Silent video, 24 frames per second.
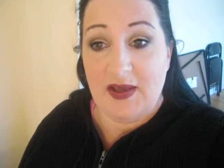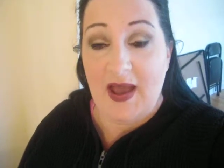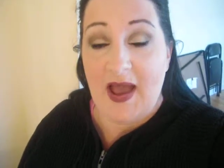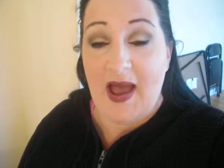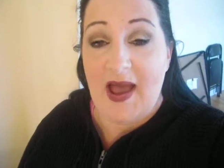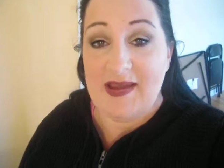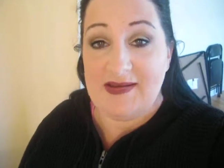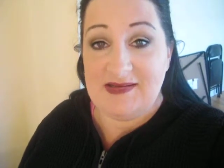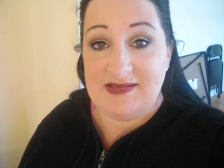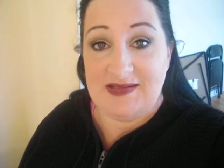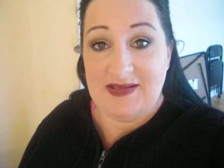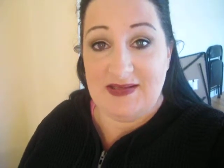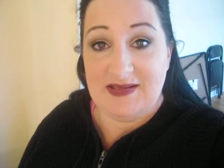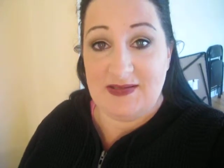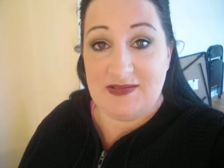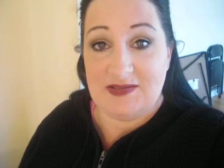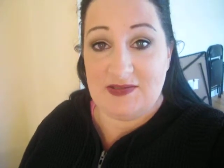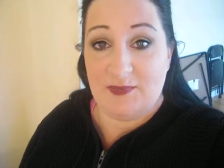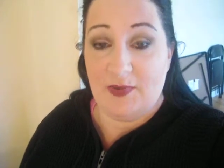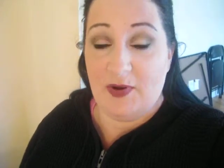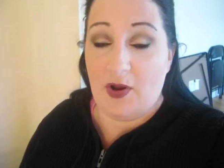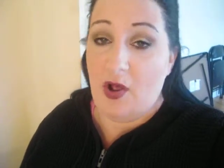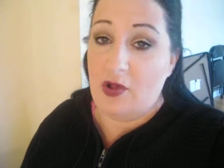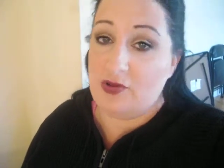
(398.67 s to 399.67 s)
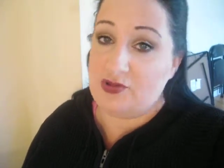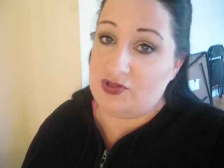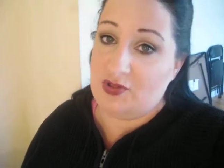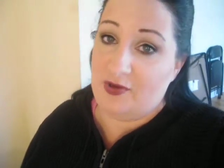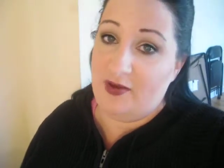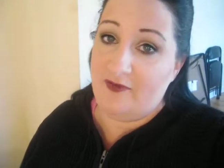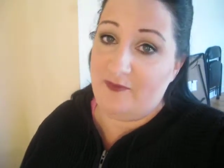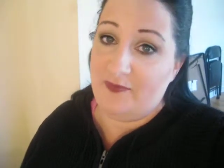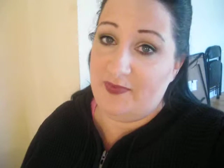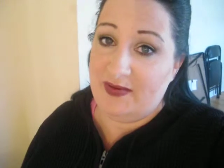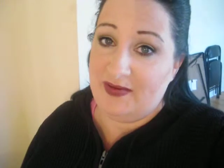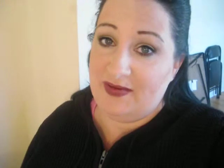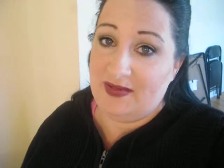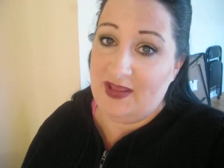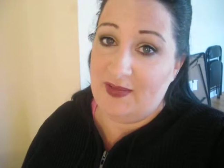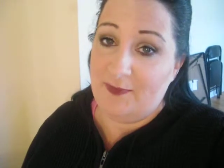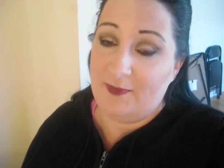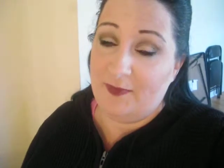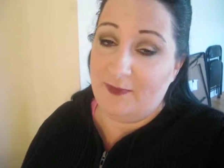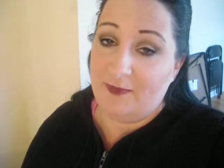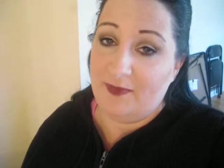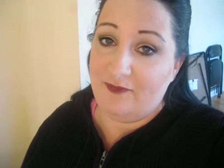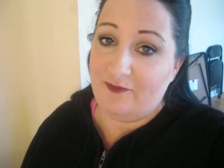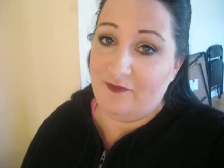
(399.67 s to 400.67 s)
ideas, but also have been
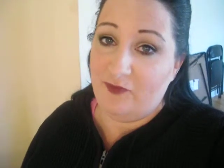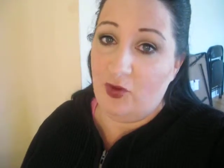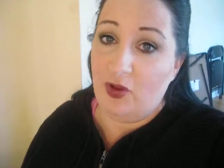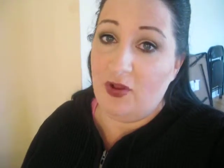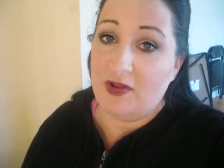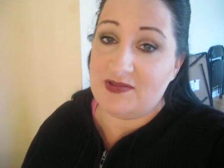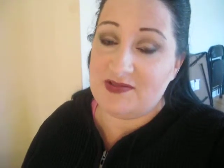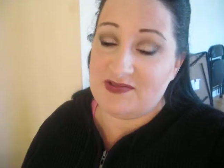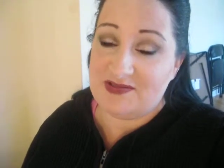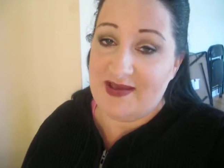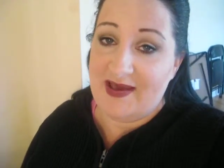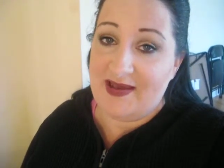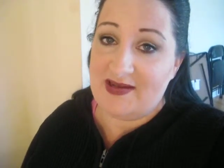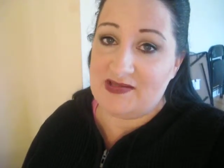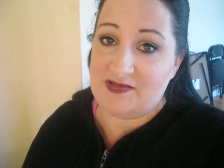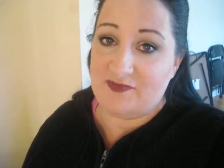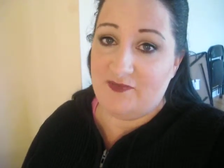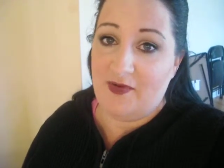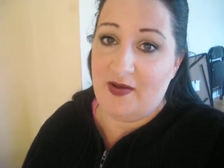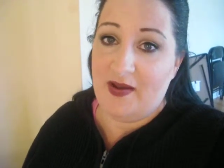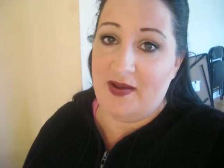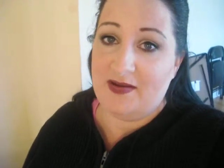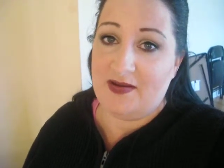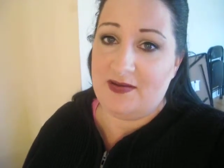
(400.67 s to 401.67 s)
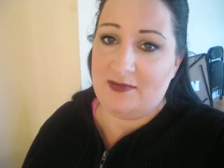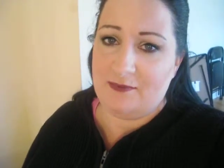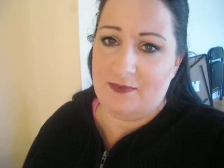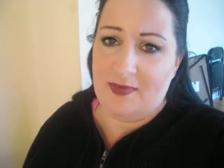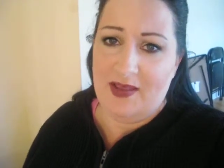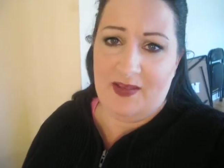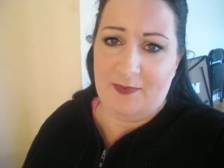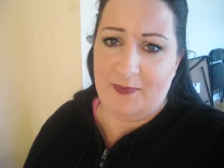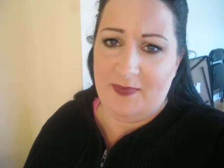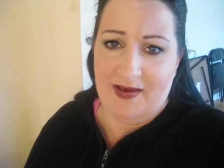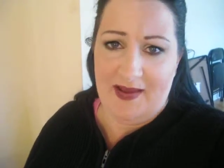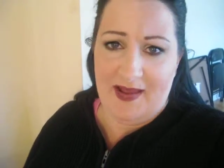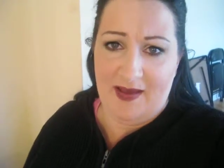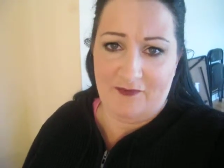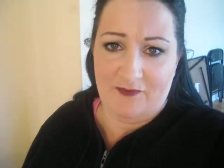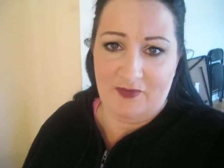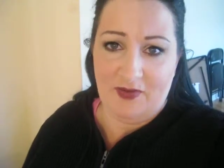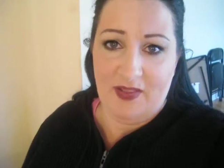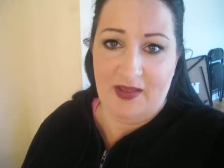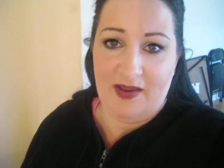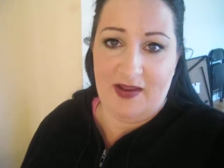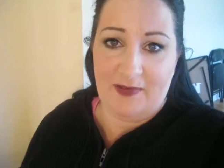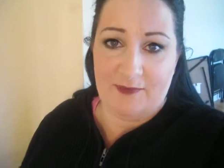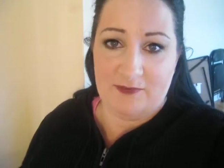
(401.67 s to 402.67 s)
keeping me full and satisfied and making me not
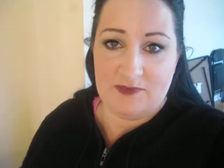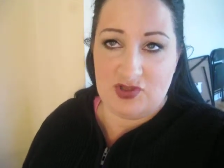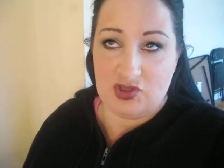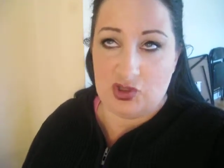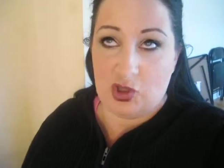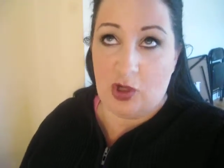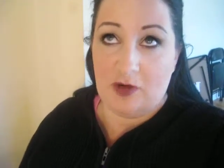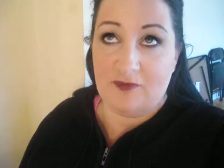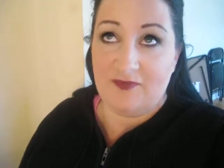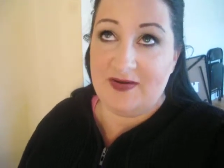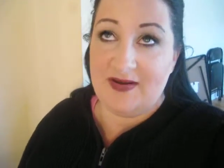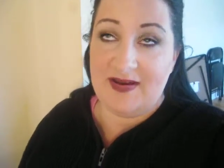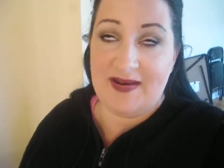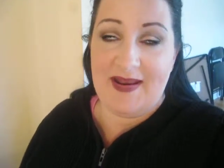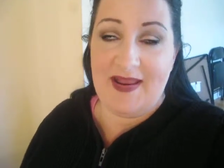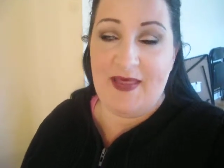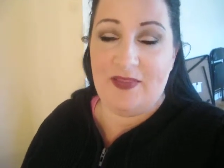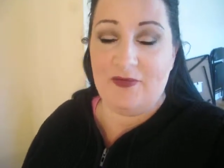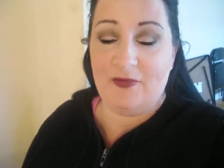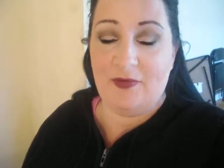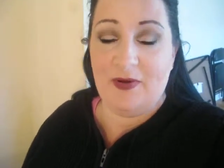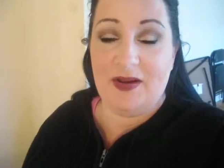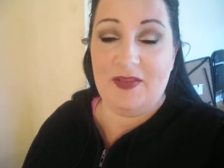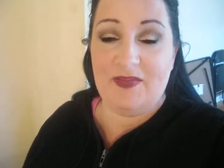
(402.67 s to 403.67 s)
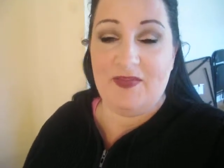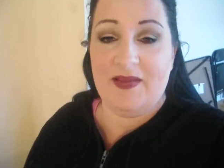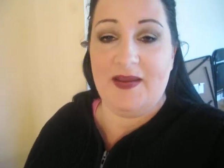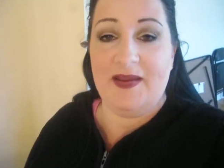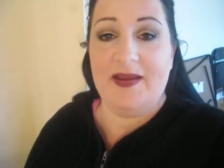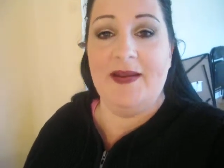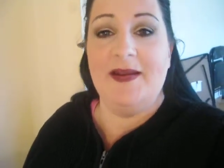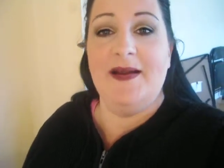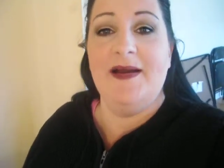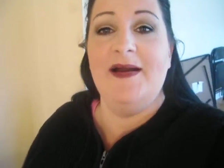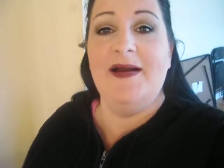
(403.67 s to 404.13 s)
feel like I'm starving to death or anything,